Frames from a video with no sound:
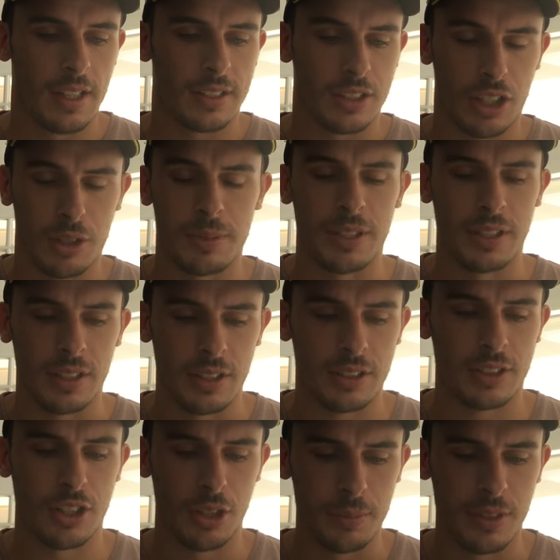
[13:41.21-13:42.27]
it's going to be
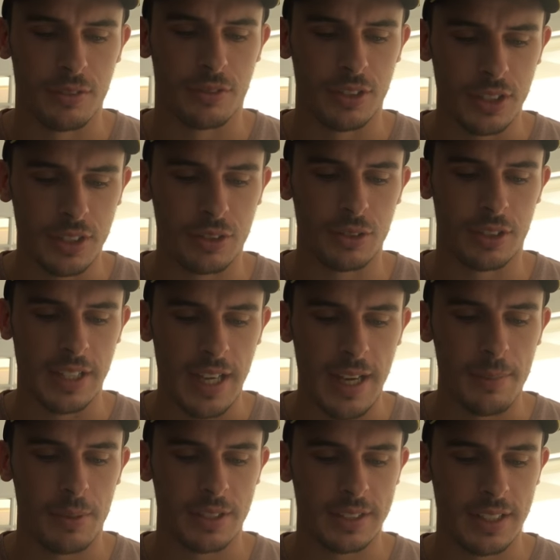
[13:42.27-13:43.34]
it's going to be a really good
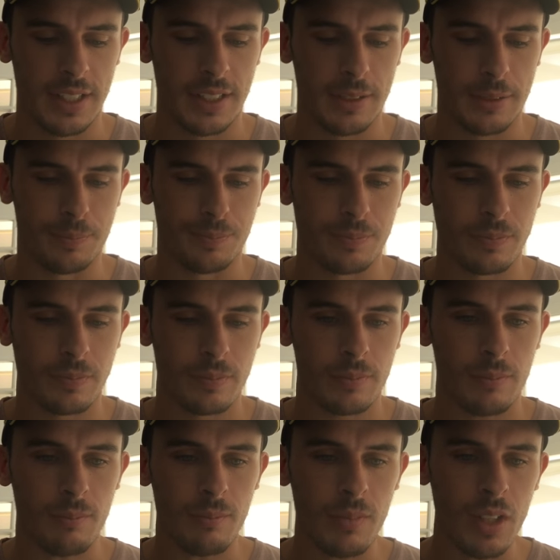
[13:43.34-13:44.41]
game. I see.
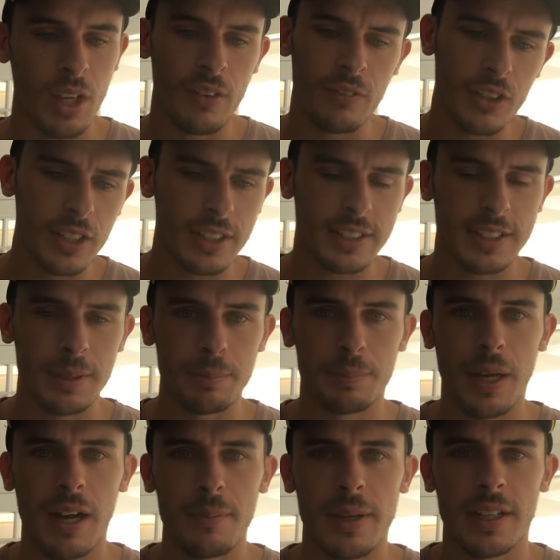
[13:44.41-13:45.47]
I've got to tip
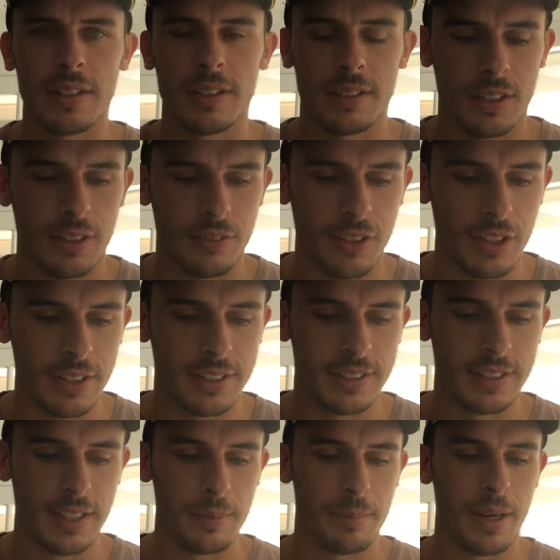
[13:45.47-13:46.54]
Parramatta. I've got to
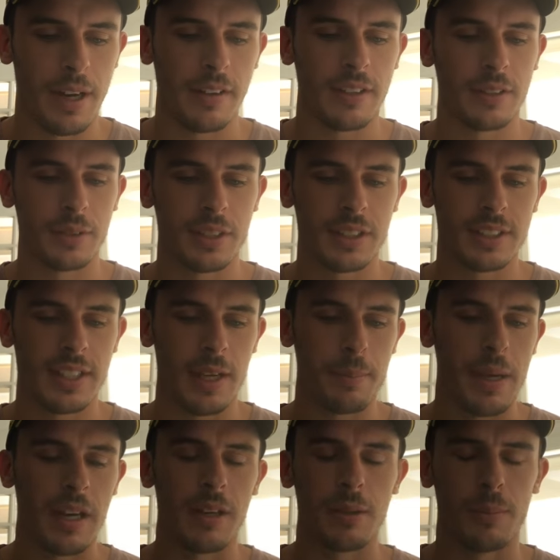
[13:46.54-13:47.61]
tip Para. I'm going to say
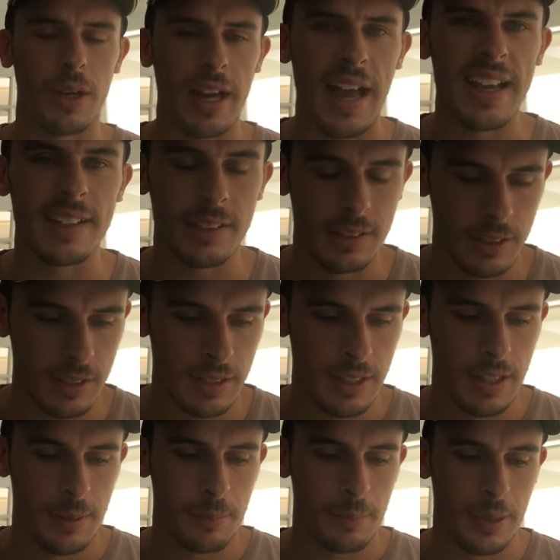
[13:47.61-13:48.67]
Para by eight,
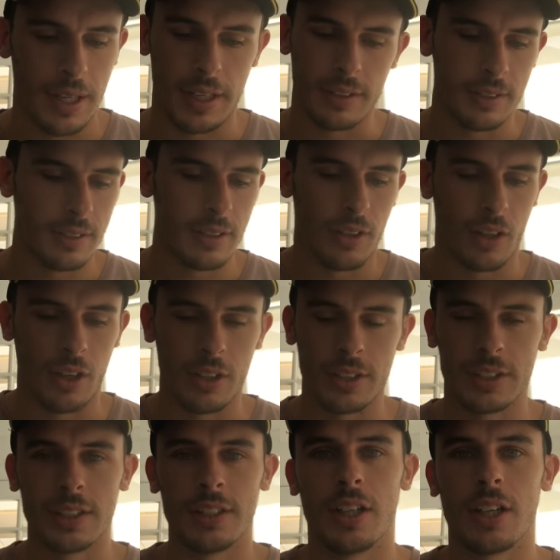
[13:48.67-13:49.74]
but
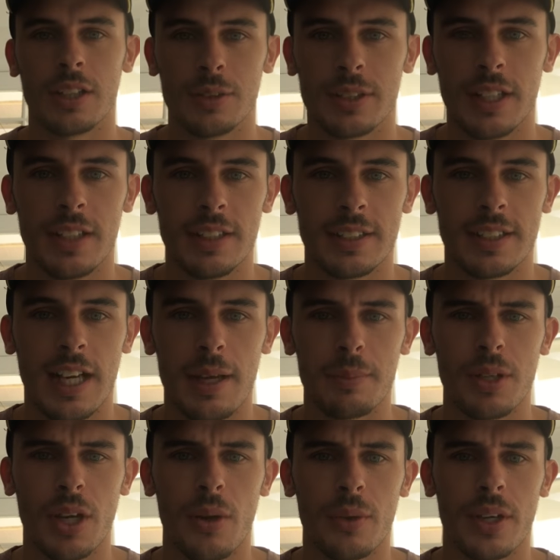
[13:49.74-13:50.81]
honestly, I could see this
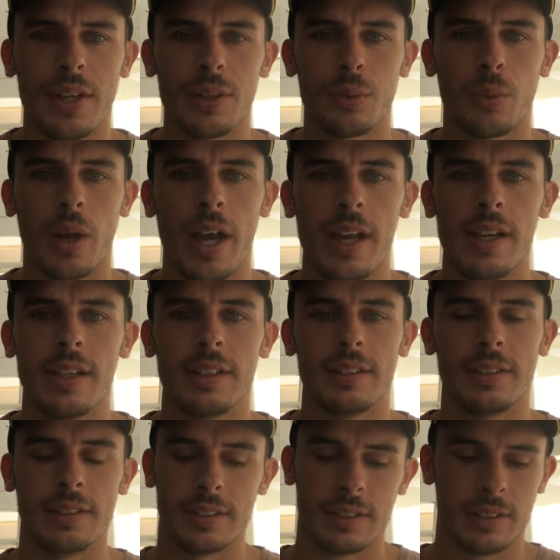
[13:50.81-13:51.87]
game going either way,
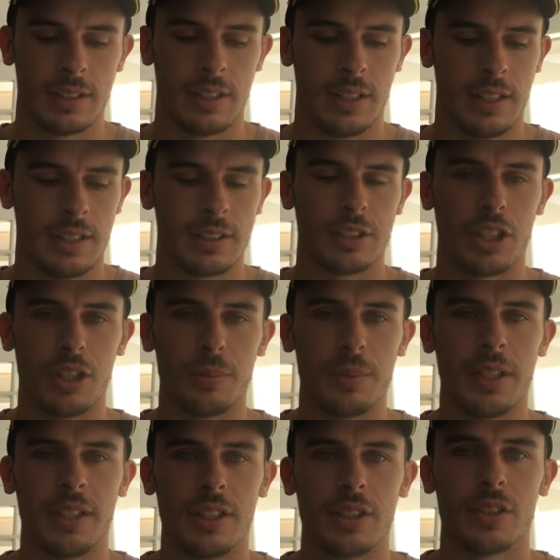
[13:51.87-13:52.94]
and it's going to
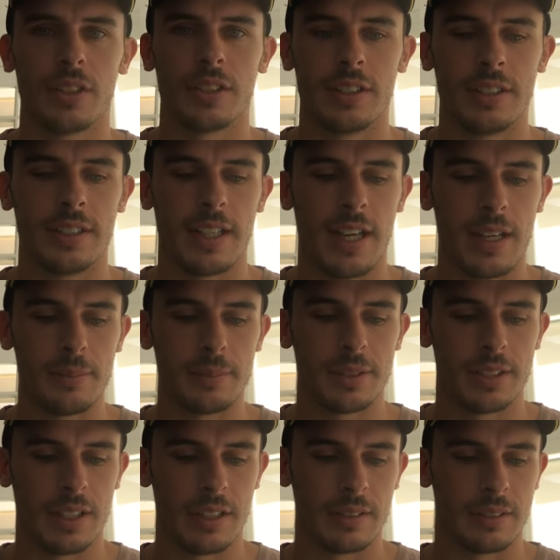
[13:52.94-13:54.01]
be an interesting game.
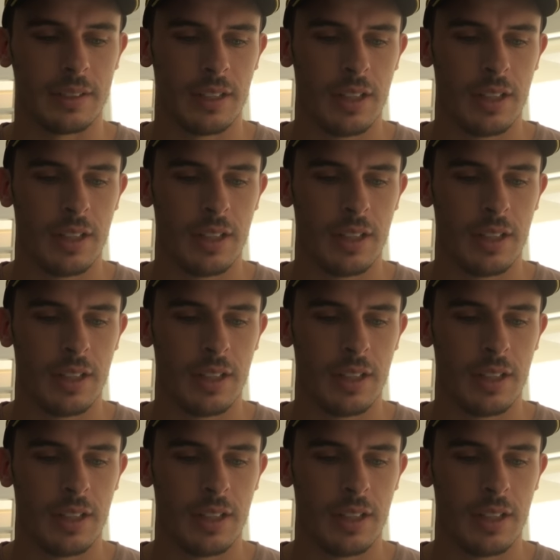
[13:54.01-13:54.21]
So,